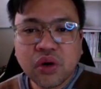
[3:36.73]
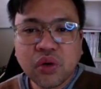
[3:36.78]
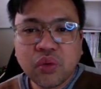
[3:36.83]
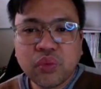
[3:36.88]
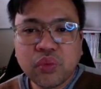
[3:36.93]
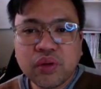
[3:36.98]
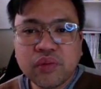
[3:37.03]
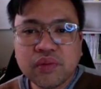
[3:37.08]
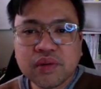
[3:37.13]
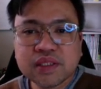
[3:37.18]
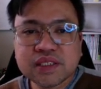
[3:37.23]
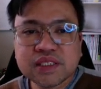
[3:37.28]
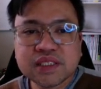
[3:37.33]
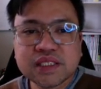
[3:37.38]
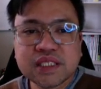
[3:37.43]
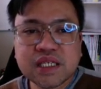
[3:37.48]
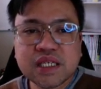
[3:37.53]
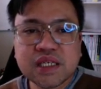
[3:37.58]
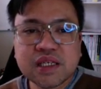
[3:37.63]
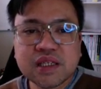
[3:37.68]
we will
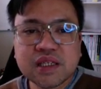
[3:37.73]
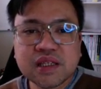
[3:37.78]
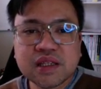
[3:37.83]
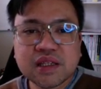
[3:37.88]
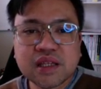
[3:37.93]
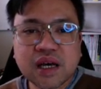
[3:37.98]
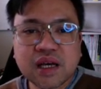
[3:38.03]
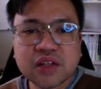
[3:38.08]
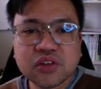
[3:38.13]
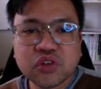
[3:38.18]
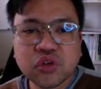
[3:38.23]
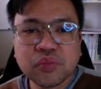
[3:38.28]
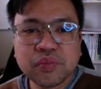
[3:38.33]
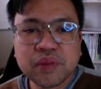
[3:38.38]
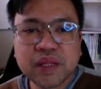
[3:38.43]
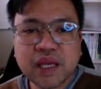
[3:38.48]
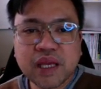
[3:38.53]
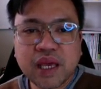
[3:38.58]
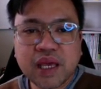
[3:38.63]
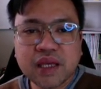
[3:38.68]
see the
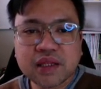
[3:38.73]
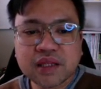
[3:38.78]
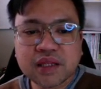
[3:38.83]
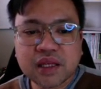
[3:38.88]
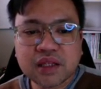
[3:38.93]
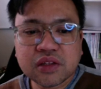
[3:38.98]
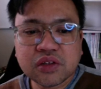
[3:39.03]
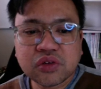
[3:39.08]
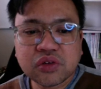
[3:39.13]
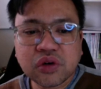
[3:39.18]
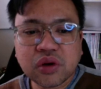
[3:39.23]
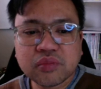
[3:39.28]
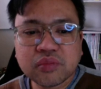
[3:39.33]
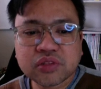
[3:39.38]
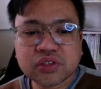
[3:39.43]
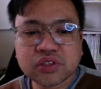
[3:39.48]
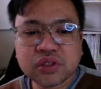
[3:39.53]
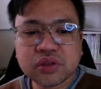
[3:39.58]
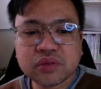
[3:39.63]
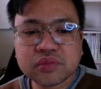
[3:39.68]
duplicated
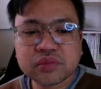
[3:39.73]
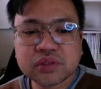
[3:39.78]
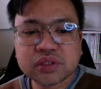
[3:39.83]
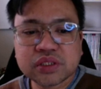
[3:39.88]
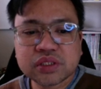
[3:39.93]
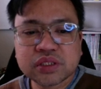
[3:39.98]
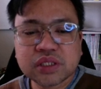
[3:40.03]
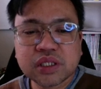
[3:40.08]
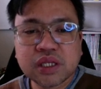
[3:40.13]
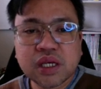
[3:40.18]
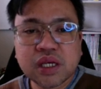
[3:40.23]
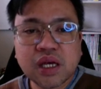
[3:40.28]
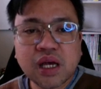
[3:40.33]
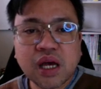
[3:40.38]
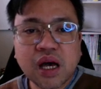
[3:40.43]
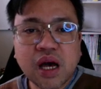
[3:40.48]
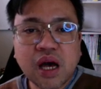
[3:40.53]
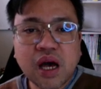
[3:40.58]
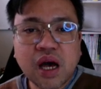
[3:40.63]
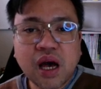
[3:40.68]
chromosomes,
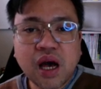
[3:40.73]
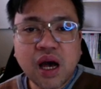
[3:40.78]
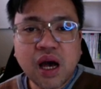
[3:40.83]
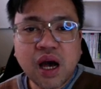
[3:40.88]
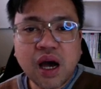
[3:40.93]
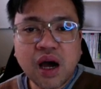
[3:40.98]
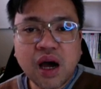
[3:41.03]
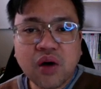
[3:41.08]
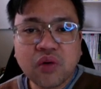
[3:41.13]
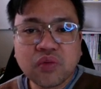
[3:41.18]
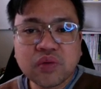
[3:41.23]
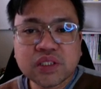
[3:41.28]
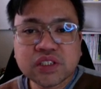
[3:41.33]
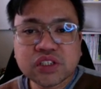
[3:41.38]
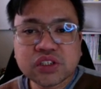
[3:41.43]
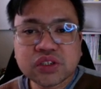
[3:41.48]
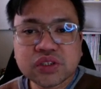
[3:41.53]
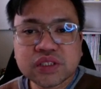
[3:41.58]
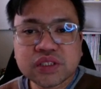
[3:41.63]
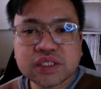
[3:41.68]
which
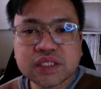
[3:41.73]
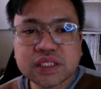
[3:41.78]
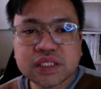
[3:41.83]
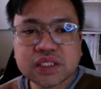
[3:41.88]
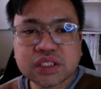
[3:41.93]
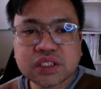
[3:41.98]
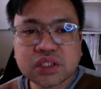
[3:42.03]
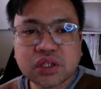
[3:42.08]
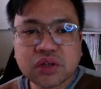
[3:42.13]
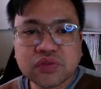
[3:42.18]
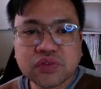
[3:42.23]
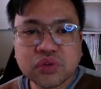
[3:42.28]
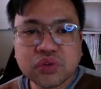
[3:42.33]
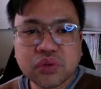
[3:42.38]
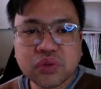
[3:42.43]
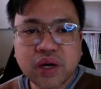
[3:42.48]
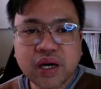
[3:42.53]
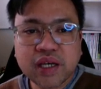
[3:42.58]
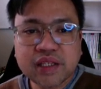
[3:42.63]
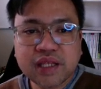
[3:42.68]
consist of
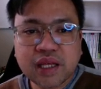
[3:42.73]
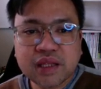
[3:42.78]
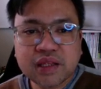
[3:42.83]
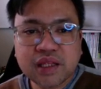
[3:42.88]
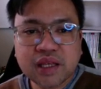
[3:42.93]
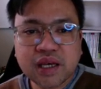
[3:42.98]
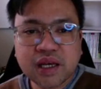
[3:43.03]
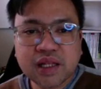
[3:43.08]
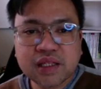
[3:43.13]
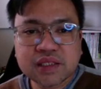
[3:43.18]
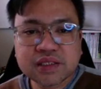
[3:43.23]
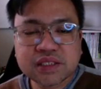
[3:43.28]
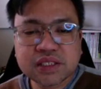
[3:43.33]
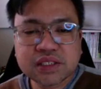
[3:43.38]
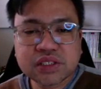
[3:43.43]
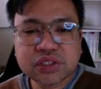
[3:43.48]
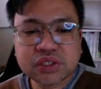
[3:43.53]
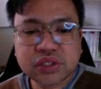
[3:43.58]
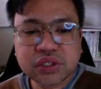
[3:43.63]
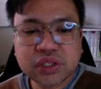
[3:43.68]
two identical
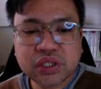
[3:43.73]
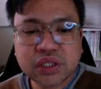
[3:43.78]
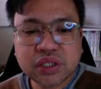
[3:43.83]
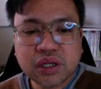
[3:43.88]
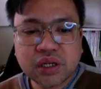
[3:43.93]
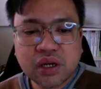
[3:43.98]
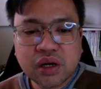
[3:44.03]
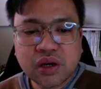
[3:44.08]
sister